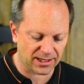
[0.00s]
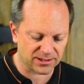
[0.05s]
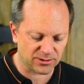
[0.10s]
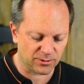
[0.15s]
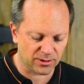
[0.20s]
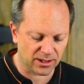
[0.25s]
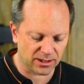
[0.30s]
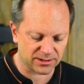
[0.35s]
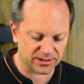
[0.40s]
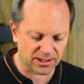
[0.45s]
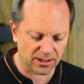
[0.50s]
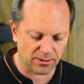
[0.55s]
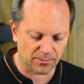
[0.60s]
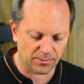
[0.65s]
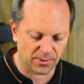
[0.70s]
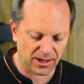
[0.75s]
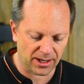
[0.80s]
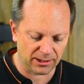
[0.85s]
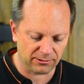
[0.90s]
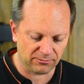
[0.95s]
So we just go and
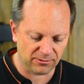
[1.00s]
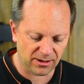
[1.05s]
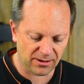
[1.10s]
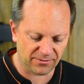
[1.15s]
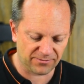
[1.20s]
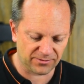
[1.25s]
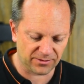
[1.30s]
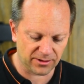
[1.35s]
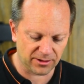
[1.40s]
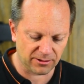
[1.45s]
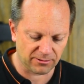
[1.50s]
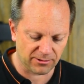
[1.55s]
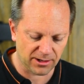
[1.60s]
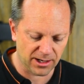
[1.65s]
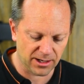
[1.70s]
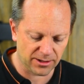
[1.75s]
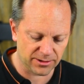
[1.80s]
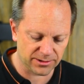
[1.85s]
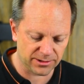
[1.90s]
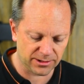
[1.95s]
paint roughly
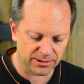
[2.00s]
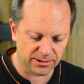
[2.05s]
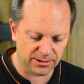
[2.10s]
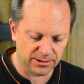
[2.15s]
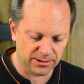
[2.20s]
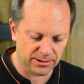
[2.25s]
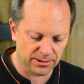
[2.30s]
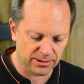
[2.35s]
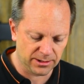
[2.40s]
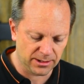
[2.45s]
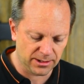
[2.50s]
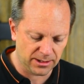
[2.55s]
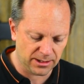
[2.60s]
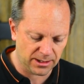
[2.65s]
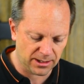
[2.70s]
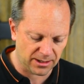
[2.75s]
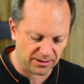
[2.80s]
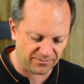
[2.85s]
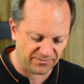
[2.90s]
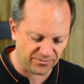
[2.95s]
around
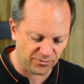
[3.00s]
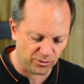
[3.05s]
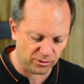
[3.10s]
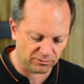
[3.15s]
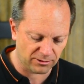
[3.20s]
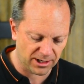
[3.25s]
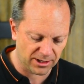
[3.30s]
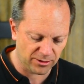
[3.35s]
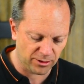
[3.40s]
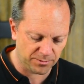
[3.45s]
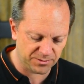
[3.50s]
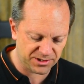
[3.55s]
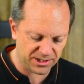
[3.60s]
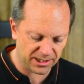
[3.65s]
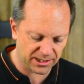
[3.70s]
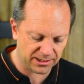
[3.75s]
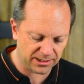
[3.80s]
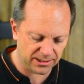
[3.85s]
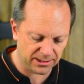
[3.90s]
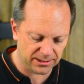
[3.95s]
our foreground
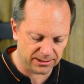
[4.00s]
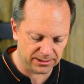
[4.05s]
object.